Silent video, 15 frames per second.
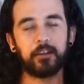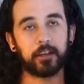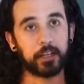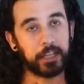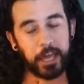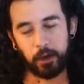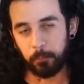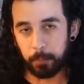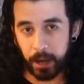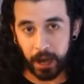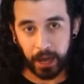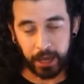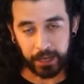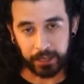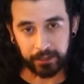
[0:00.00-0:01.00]
Clown
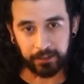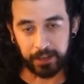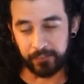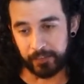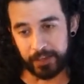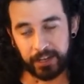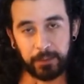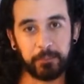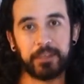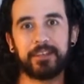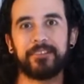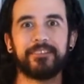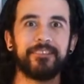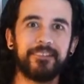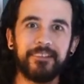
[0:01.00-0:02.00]
Pie, and then, I
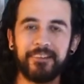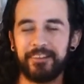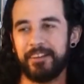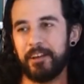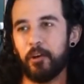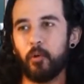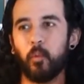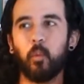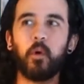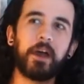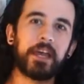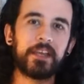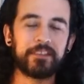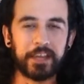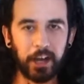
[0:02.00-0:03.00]
mean,
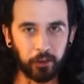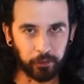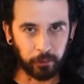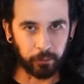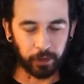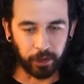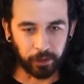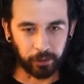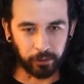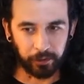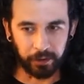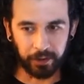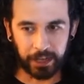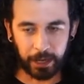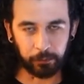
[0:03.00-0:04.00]
way down the
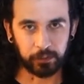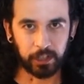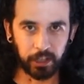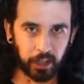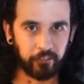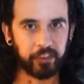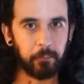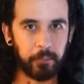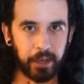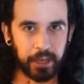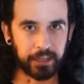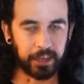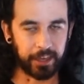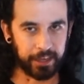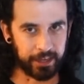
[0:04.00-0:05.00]
road, I would love to
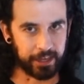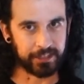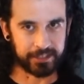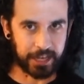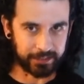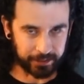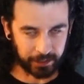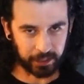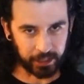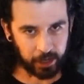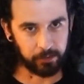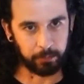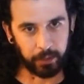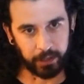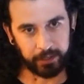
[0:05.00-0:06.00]
make Axanthic
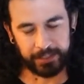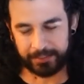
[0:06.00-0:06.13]
Clown Pie.